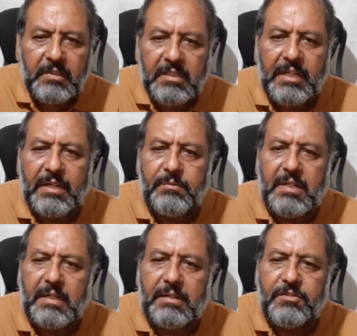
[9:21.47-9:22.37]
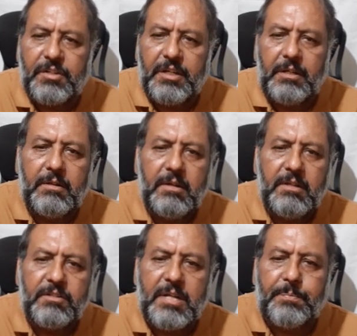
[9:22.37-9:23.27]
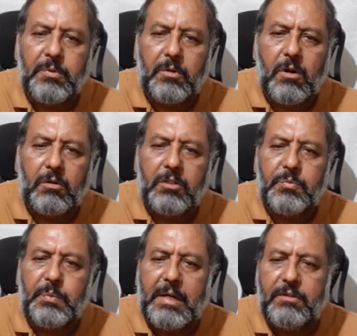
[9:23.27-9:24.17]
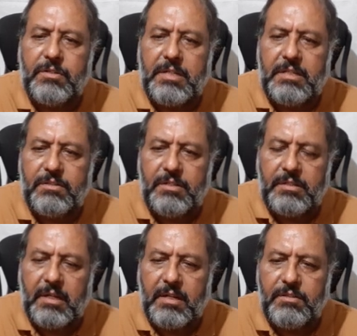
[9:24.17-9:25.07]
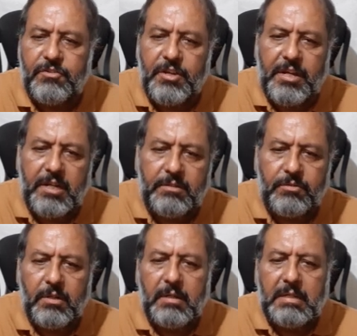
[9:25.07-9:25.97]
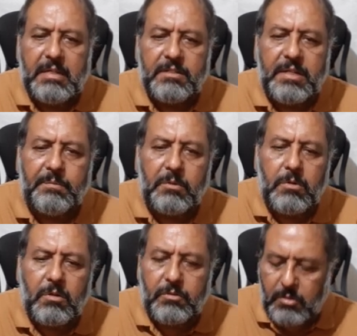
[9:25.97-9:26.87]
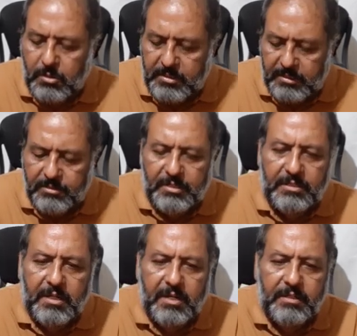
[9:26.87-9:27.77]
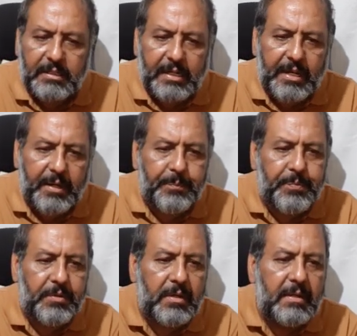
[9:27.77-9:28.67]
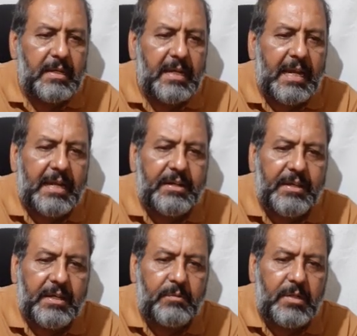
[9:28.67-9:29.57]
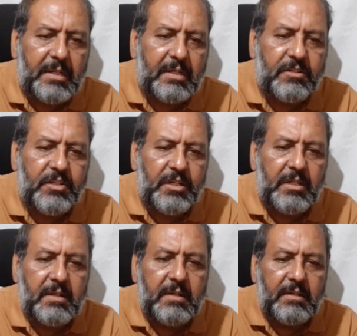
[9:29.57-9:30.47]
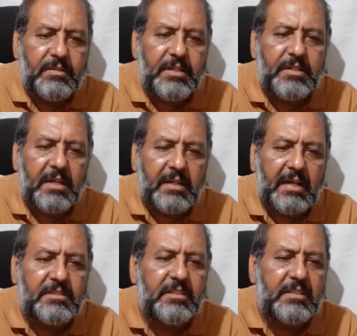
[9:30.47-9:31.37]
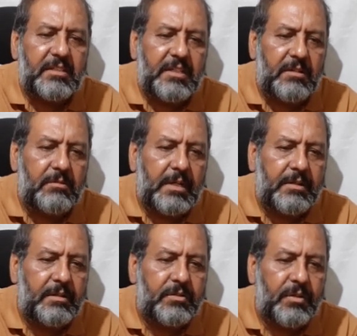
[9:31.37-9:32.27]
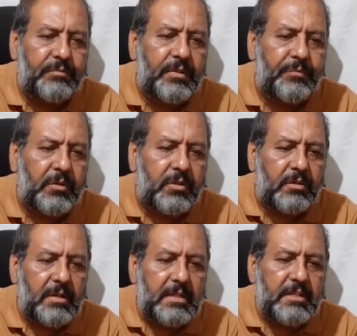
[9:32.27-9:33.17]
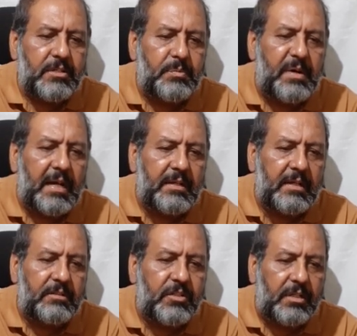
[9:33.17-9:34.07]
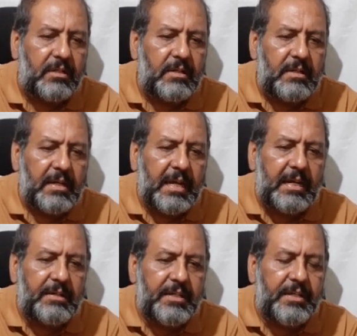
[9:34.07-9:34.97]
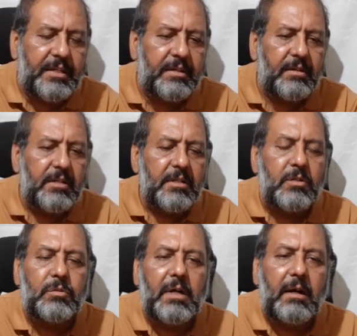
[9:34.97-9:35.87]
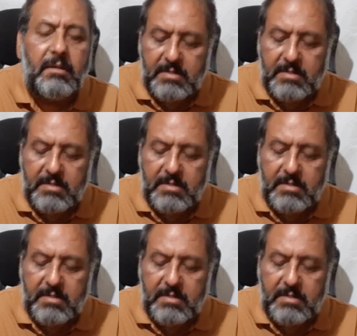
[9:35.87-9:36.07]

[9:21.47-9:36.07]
Here one can see Streptococcus pyogenes, these are in chains, Staphylococcus aureus, these are in grapes, and here one can see these are causing the cellulitis of the foot, small ulcer, and leading to the